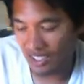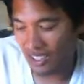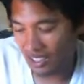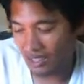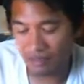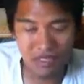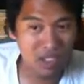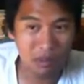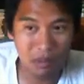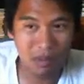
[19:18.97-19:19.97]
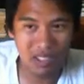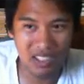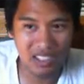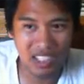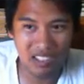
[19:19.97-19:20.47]
I, I someone
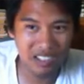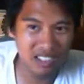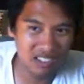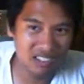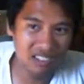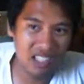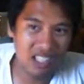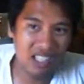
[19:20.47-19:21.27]
pointed this out too,